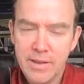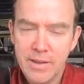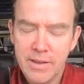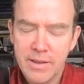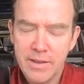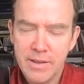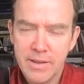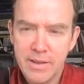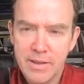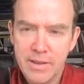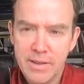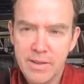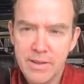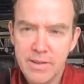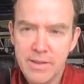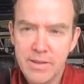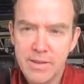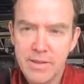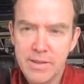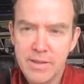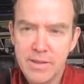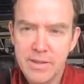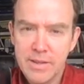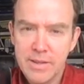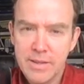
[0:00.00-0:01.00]

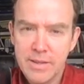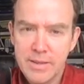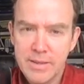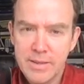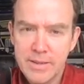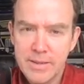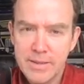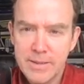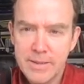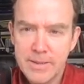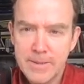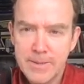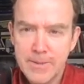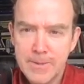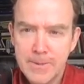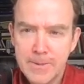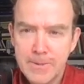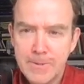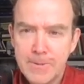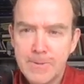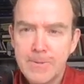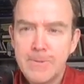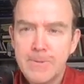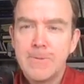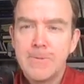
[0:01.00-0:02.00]

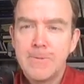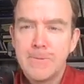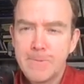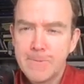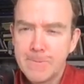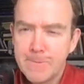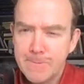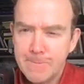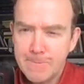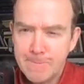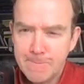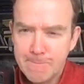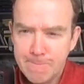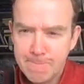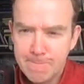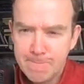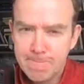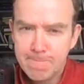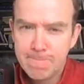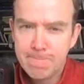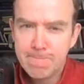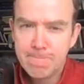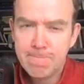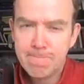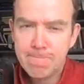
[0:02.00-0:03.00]

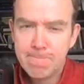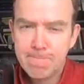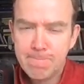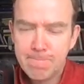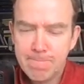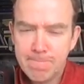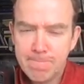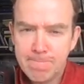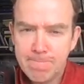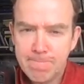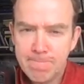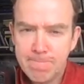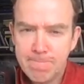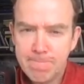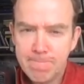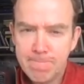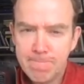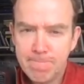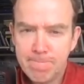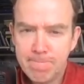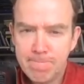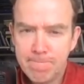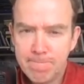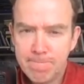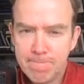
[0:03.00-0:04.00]

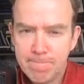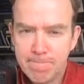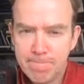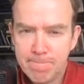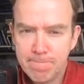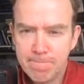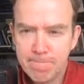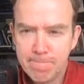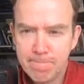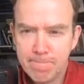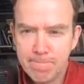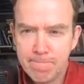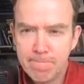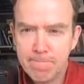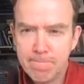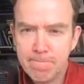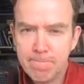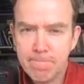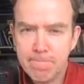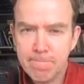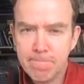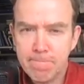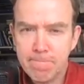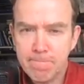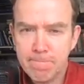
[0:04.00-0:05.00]

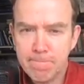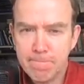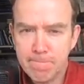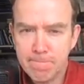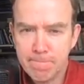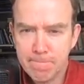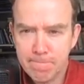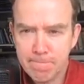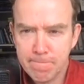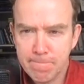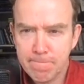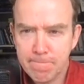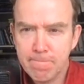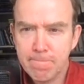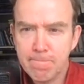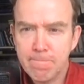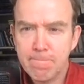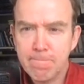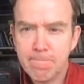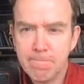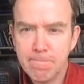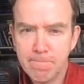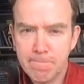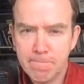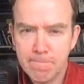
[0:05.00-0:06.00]

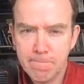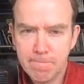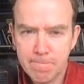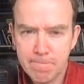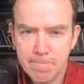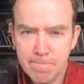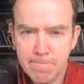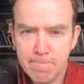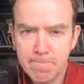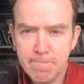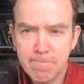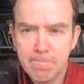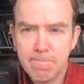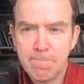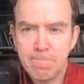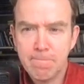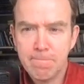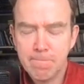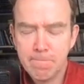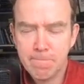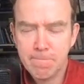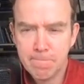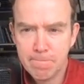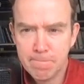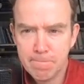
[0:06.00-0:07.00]

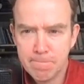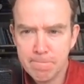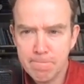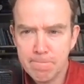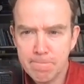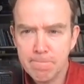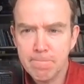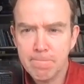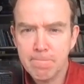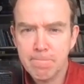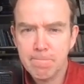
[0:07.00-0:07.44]
No words are spoken by the person on screen.